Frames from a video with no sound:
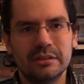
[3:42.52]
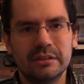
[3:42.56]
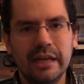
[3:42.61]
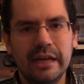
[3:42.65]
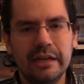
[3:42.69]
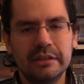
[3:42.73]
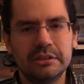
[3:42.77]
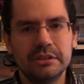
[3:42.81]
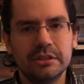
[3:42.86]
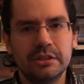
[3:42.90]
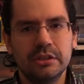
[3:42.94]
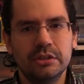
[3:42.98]

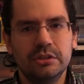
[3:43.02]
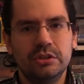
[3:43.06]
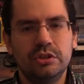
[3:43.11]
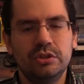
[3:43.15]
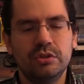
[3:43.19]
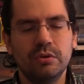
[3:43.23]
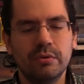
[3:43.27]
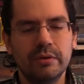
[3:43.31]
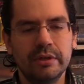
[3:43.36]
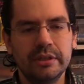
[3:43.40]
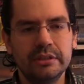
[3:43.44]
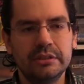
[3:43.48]
That's a good
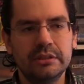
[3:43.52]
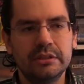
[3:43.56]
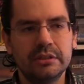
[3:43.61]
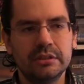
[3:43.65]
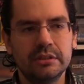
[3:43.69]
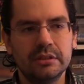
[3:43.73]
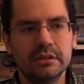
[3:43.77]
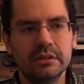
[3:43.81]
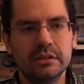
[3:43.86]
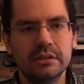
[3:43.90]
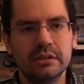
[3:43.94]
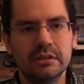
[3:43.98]

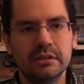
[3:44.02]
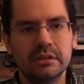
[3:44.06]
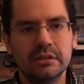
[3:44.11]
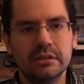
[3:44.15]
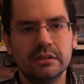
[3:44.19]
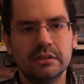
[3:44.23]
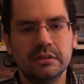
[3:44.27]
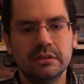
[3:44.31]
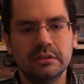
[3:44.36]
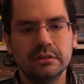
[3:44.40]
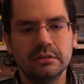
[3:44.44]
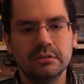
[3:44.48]
choice.
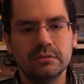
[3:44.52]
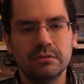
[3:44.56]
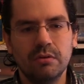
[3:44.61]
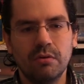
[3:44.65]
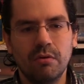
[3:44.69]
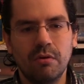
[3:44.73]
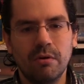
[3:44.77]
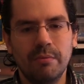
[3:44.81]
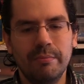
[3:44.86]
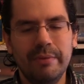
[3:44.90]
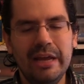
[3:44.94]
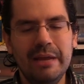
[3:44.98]

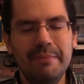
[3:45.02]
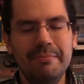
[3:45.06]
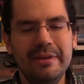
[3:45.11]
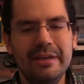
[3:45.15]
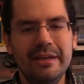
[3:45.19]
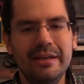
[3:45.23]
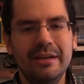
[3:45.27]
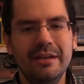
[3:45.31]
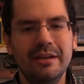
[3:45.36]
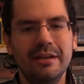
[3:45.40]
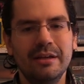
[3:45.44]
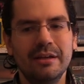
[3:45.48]
Or
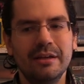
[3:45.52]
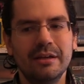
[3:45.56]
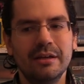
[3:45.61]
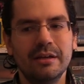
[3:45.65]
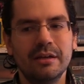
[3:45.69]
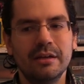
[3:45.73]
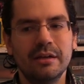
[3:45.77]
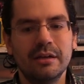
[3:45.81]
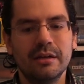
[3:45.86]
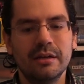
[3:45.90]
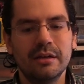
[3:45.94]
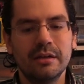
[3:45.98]
maybe
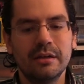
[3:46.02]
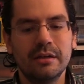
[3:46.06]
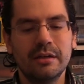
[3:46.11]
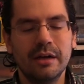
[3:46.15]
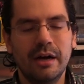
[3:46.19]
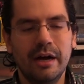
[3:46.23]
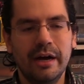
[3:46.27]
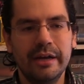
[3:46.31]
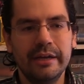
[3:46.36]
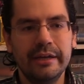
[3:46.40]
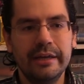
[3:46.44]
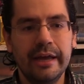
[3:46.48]

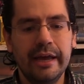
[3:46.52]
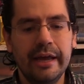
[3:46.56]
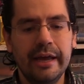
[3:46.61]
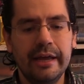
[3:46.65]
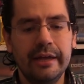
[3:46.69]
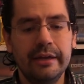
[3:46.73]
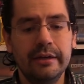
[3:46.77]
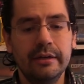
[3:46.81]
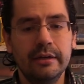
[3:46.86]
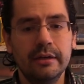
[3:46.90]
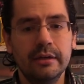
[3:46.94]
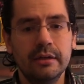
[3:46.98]

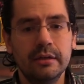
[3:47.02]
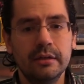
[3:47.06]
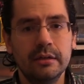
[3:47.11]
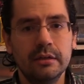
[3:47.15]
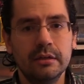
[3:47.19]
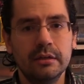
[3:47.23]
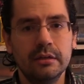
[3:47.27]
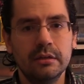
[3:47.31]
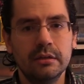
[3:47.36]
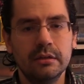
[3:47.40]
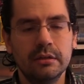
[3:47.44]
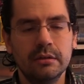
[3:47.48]
Gigan,
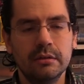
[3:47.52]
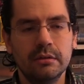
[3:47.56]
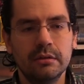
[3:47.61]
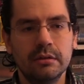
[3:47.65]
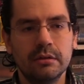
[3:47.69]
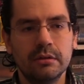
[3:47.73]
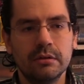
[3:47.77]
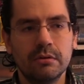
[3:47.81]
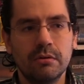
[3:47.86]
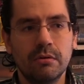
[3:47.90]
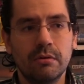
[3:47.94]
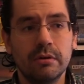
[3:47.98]

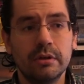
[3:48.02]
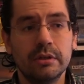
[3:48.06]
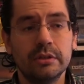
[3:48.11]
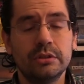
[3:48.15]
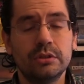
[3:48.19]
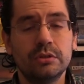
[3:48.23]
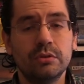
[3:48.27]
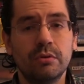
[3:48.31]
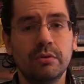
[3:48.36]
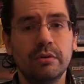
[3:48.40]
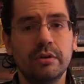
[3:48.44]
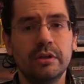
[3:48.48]

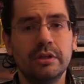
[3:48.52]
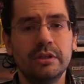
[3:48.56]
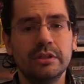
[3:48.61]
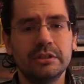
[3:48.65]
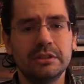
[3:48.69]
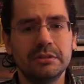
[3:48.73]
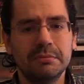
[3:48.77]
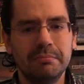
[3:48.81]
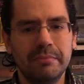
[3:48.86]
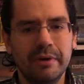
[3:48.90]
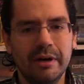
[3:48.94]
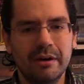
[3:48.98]

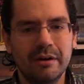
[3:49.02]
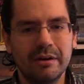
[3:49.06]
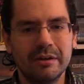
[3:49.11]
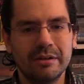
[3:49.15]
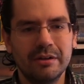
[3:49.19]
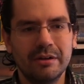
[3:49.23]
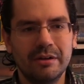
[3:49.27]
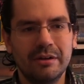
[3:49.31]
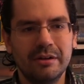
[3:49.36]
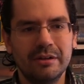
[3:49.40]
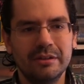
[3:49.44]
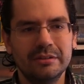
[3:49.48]
Gorosaurus,
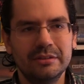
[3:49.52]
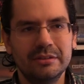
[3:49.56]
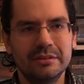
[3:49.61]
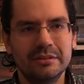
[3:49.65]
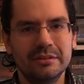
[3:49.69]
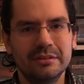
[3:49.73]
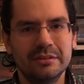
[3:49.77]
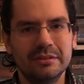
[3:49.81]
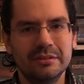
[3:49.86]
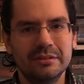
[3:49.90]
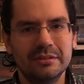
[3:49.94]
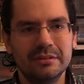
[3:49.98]
Baragon.
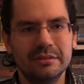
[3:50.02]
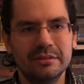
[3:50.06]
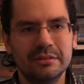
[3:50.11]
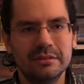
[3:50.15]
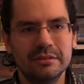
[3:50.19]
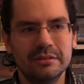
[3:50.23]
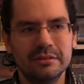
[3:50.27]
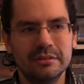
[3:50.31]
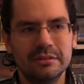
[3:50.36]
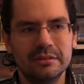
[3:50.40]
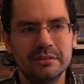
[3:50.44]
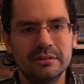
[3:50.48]

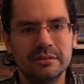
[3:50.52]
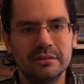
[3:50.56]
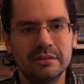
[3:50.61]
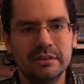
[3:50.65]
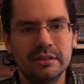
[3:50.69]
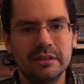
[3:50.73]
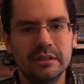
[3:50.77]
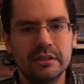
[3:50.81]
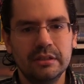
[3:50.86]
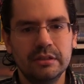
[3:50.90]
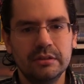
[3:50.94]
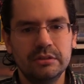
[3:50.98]

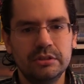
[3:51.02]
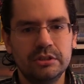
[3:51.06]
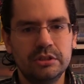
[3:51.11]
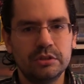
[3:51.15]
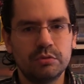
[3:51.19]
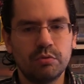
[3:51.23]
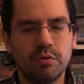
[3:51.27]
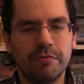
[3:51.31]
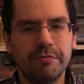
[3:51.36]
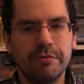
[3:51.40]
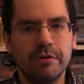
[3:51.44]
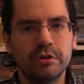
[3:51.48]

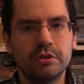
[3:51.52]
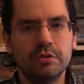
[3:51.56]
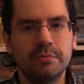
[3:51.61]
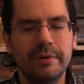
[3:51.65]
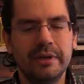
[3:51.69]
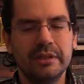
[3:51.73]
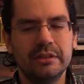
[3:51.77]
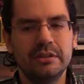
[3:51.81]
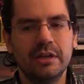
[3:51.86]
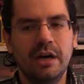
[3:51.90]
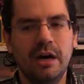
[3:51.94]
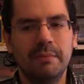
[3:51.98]
Just refer to
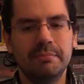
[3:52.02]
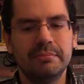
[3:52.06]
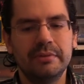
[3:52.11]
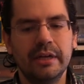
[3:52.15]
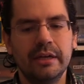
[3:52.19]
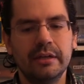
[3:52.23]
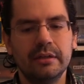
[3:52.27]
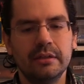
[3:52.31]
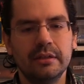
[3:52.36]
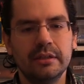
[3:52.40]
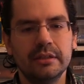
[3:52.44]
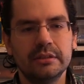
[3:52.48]
my top
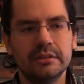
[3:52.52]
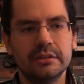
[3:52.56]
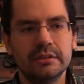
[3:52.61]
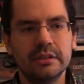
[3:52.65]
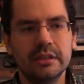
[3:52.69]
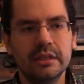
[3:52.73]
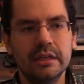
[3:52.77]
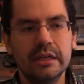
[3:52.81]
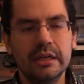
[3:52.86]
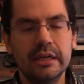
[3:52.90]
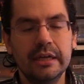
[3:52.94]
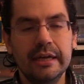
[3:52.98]
10 list.
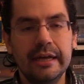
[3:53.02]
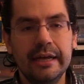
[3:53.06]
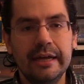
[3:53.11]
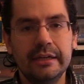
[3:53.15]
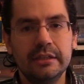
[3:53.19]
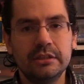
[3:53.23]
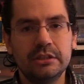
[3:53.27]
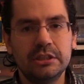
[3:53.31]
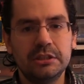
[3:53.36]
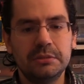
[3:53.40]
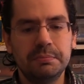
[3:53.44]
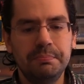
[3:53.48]

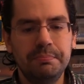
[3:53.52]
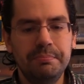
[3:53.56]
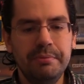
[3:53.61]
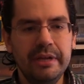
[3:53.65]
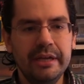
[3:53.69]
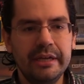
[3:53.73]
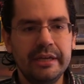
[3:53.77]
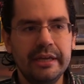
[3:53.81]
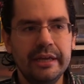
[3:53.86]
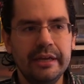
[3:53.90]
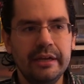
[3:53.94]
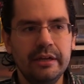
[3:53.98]
And
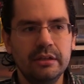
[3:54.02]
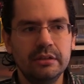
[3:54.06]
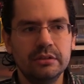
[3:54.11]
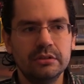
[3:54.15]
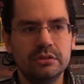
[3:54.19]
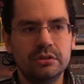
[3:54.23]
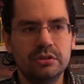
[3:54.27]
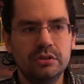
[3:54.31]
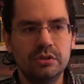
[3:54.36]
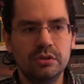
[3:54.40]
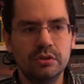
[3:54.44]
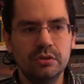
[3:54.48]

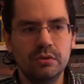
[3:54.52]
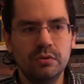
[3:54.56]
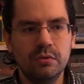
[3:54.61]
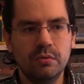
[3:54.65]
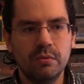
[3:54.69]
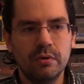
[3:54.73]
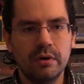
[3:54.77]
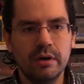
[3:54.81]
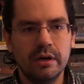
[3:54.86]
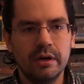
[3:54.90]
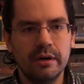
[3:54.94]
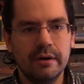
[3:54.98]
speaking
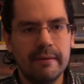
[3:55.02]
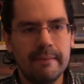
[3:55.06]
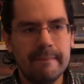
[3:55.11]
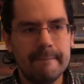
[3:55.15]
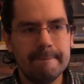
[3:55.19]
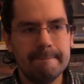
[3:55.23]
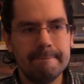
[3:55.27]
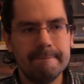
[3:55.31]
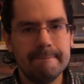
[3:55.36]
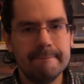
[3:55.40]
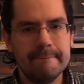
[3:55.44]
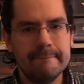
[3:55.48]

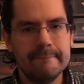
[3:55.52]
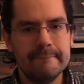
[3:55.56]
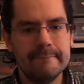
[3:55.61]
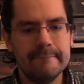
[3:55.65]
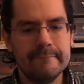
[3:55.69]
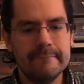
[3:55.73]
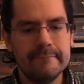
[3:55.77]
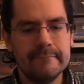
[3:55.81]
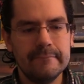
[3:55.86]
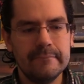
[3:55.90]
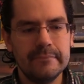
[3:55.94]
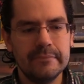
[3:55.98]

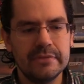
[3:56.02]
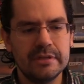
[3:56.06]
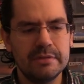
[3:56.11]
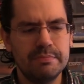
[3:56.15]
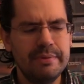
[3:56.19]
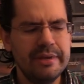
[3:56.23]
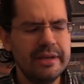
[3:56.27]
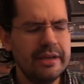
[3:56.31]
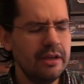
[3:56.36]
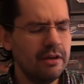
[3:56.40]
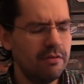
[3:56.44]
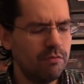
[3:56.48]

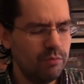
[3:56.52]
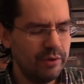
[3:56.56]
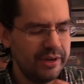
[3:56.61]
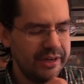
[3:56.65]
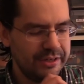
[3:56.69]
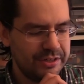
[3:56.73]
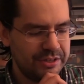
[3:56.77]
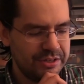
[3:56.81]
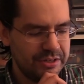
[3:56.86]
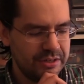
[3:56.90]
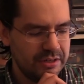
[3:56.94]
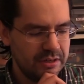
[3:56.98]
of
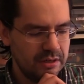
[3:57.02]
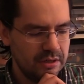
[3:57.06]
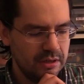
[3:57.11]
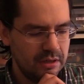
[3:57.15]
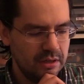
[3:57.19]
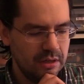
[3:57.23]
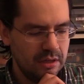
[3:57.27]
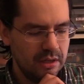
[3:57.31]
which,